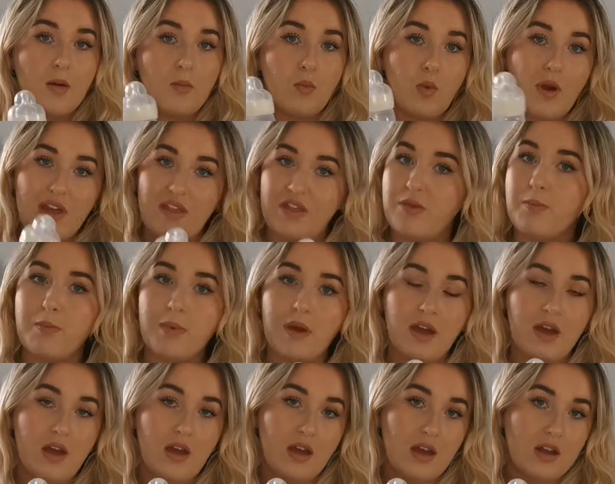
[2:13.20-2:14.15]
with
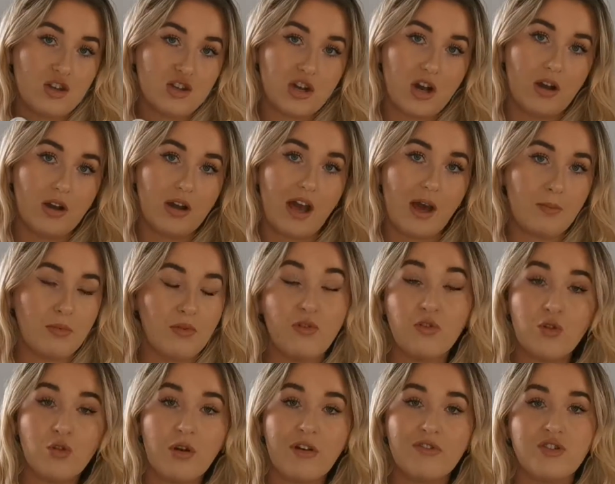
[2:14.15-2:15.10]
being in childcare
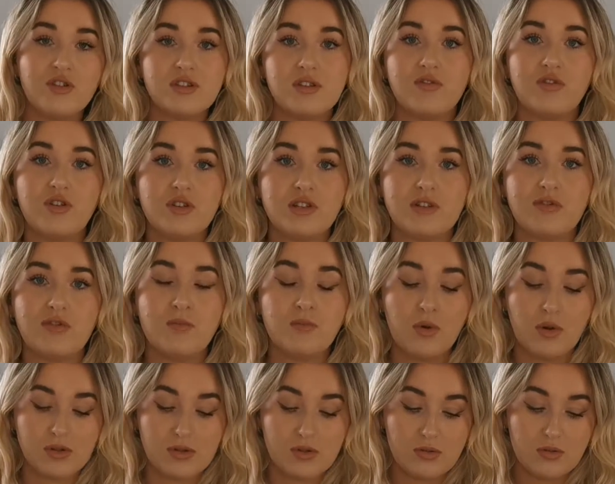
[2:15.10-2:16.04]
before, I've used a few different
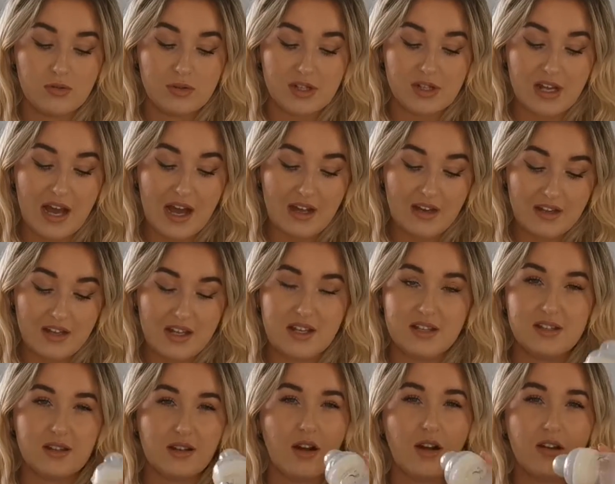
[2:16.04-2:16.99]
bottles and
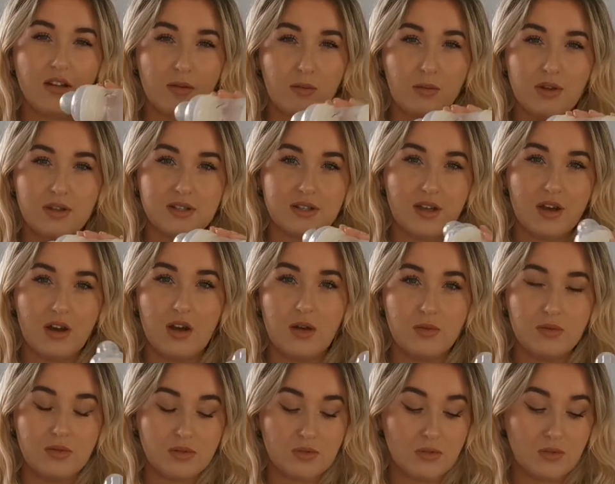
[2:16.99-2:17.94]
these are kind of the ones that I
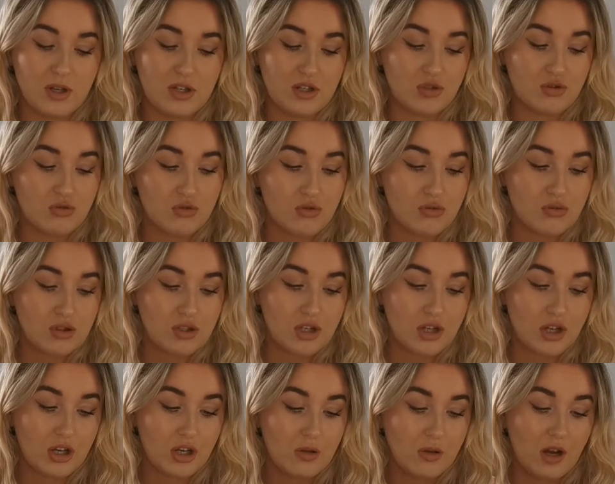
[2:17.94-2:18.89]
was always drawn
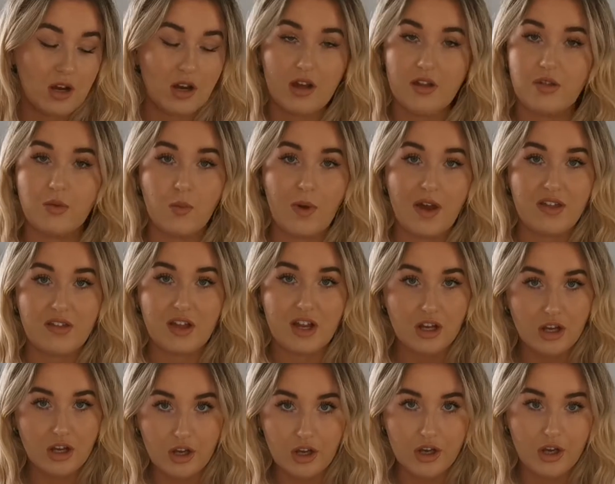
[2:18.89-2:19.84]
to. I like the way
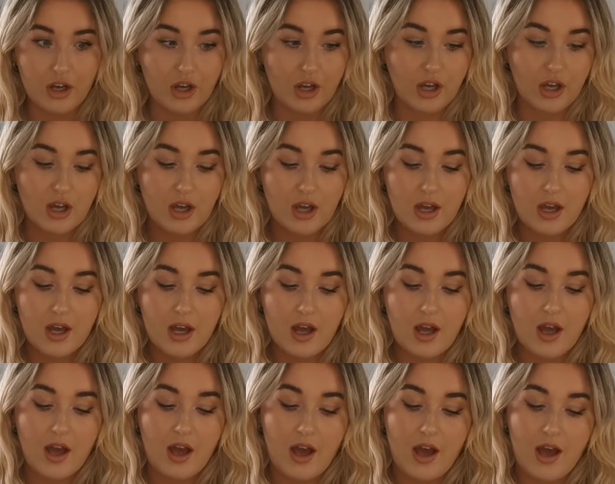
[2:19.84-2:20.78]
they look.
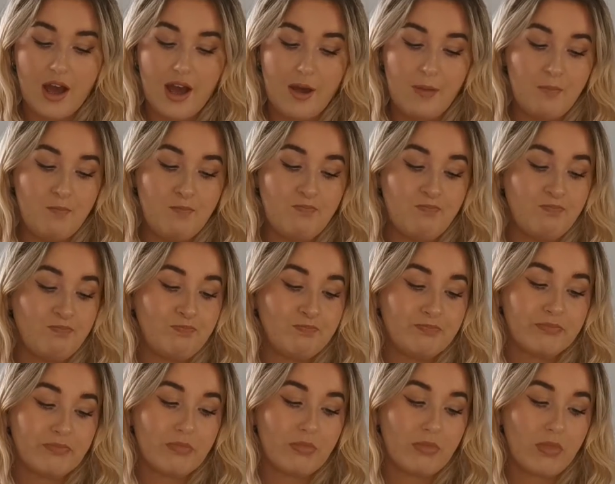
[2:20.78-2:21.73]

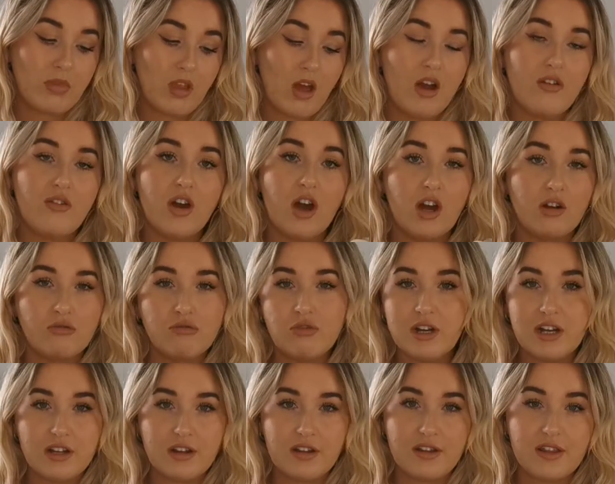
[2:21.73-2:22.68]
I've heard
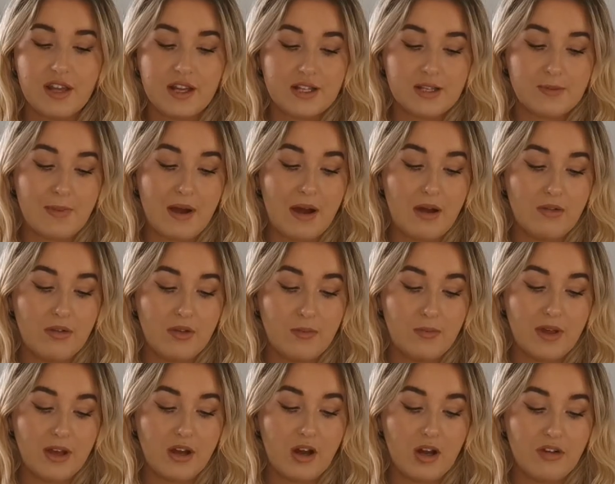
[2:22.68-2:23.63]
really good things about
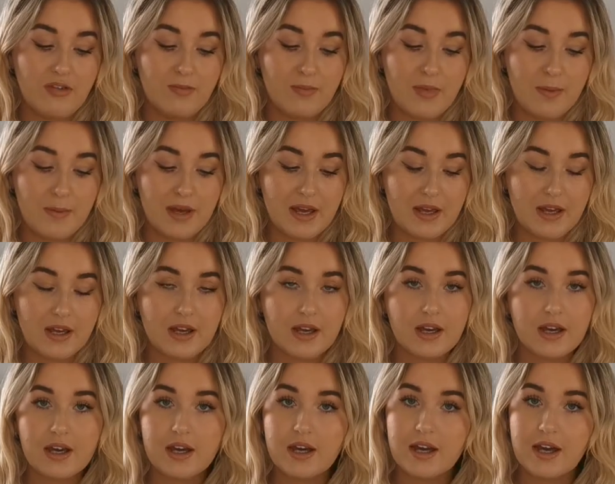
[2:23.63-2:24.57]
them. They kind of mimic
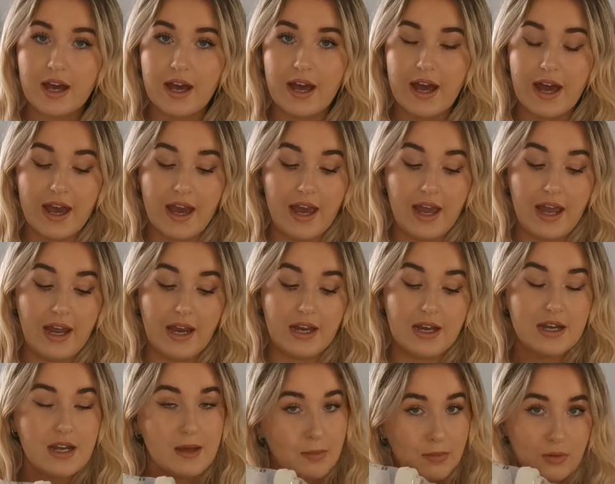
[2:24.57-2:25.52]
a
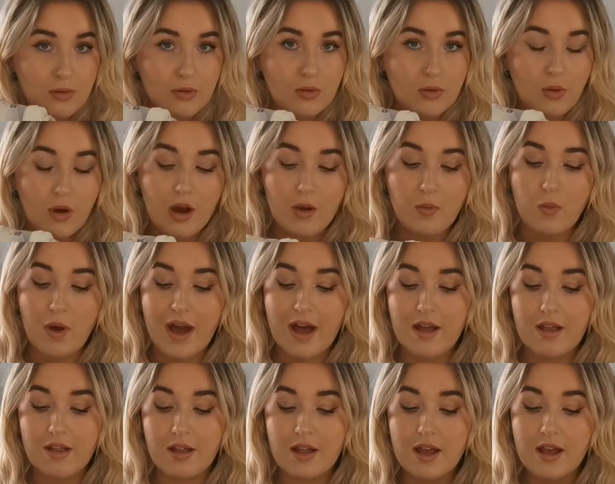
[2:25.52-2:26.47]
nipple quite
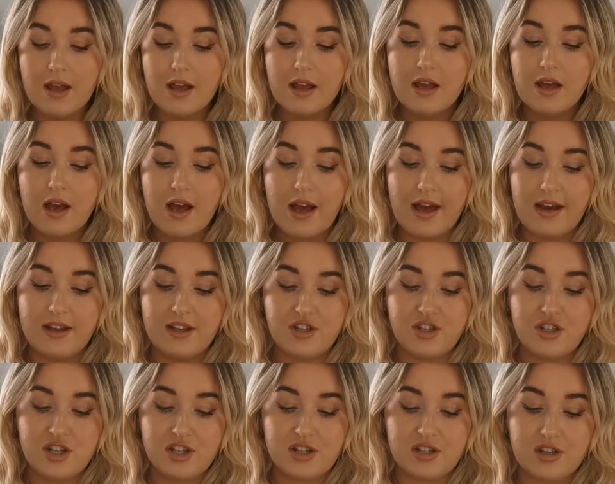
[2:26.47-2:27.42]
well, and
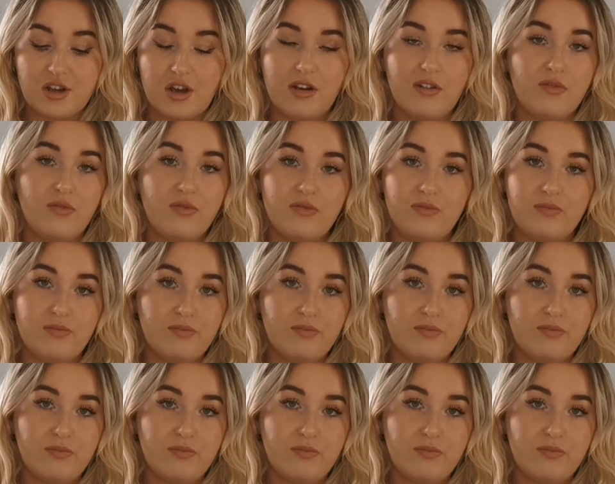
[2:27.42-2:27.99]
it's just kind of